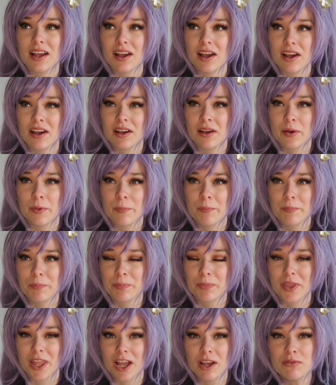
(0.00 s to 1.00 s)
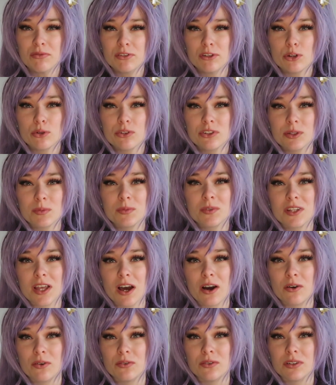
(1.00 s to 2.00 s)
I've glued them
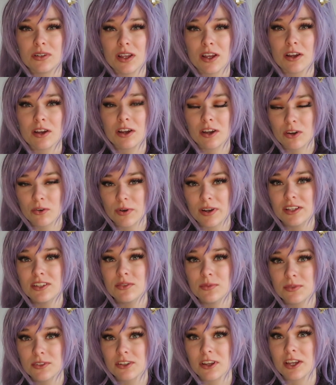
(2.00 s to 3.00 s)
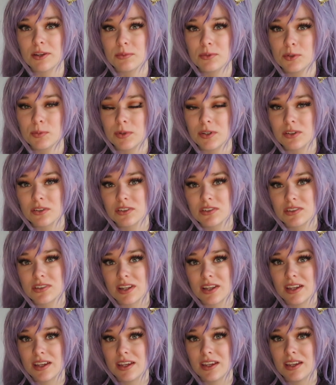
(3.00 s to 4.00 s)
down quite some times because
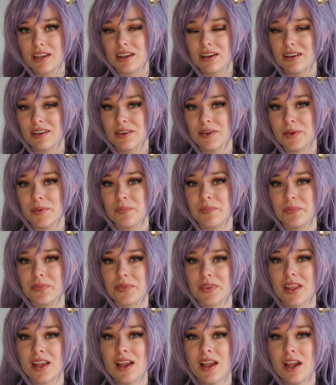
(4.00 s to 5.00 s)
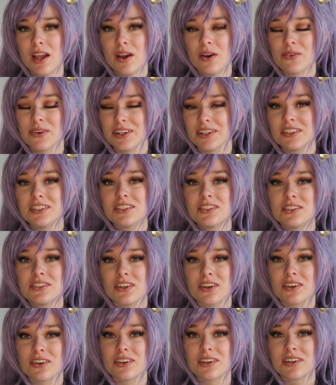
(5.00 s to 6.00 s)
they weren't
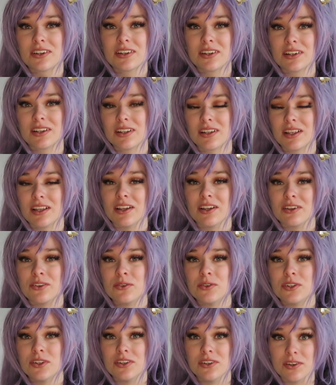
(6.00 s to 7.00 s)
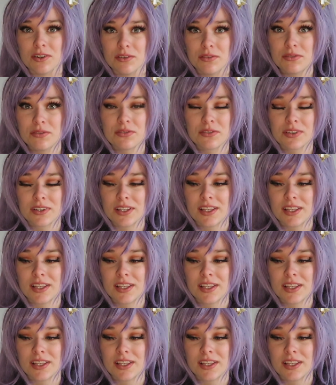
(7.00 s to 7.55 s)
stuck good enough.